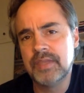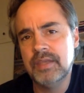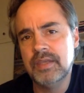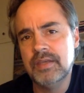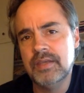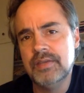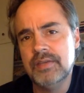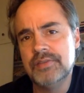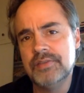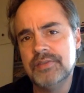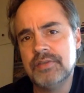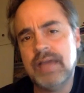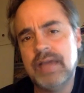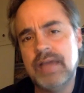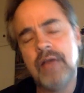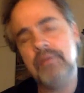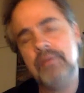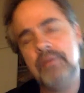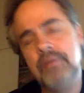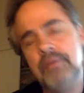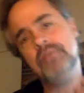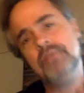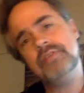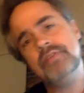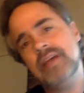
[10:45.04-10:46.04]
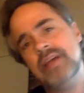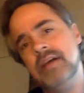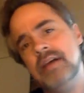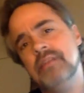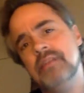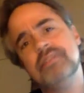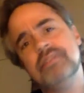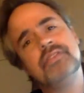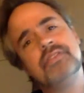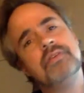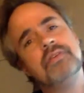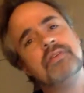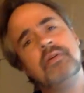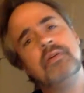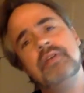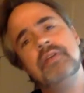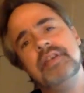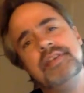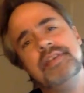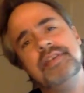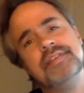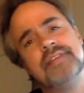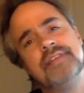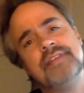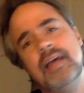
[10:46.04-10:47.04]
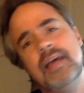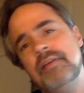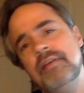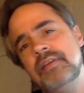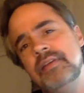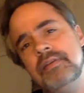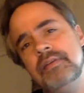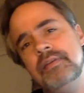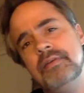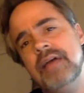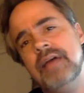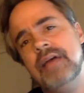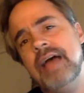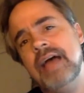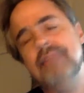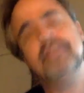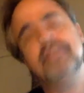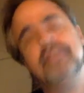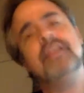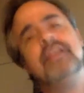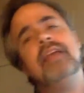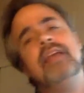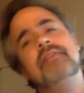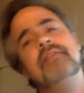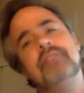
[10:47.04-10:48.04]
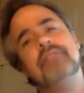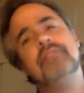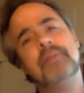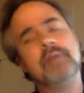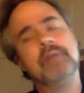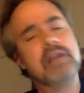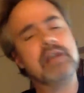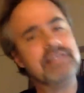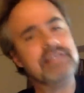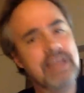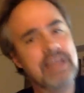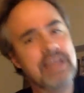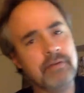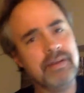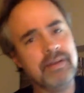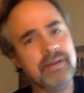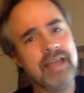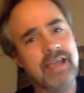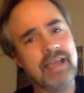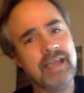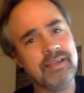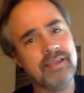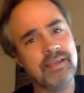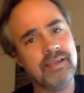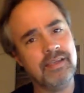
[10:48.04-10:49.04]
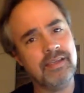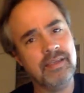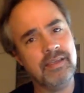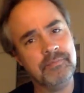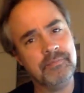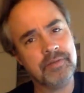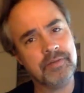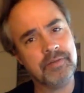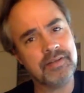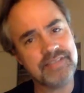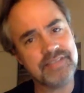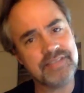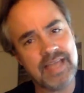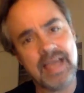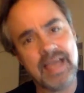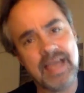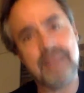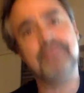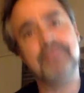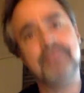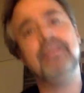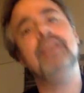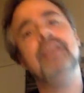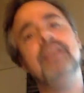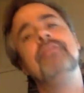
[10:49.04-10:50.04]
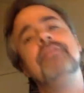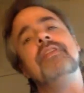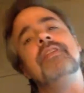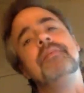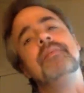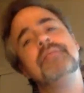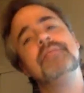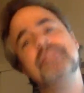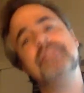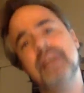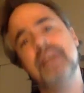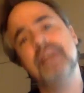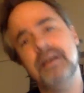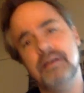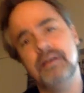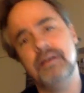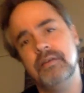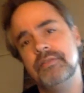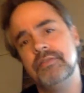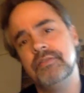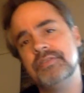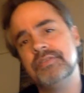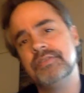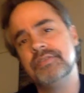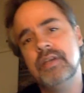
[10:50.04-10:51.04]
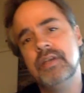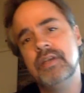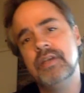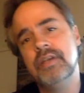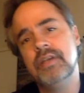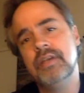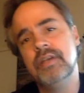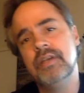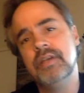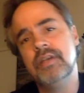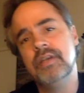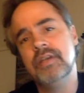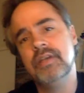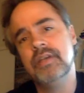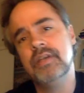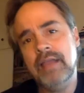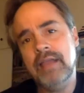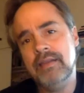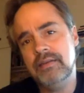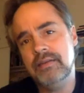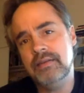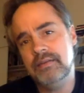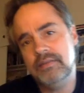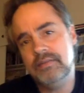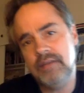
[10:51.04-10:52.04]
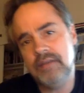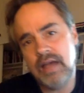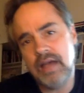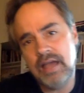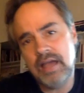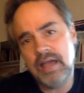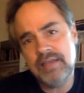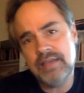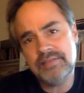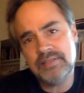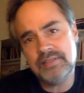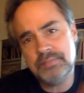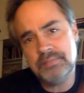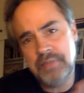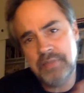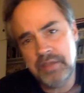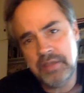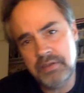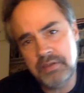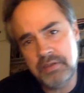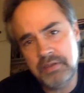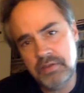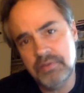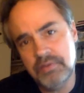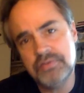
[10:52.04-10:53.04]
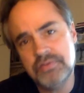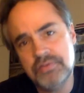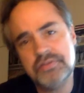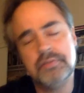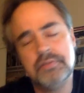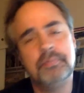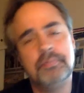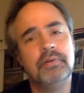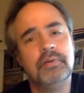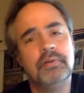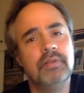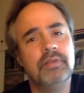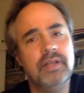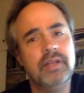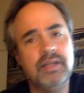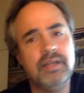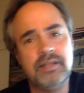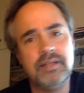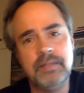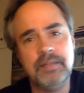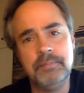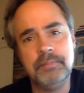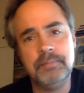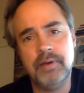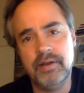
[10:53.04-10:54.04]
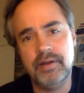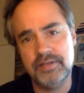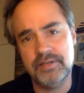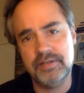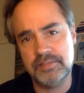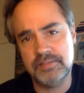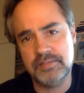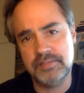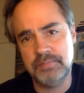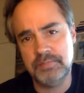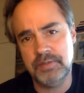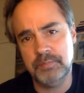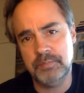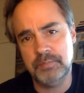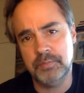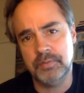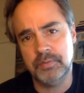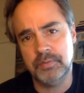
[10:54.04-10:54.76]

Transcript: so how do you tell stories? How do you advocate for immigrants? How can immigrants advocate for themselves when ICE is being used to politically punish people?